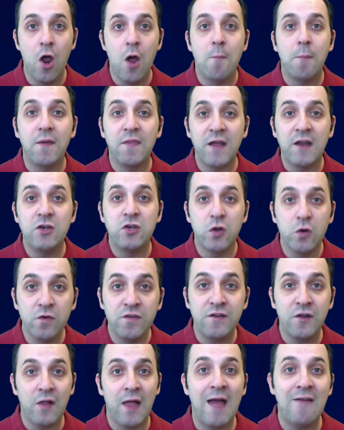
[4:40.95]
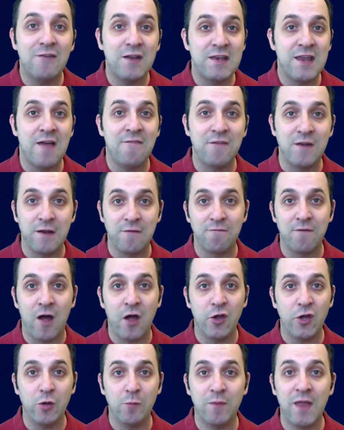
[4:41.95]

but they do still have a definite volume.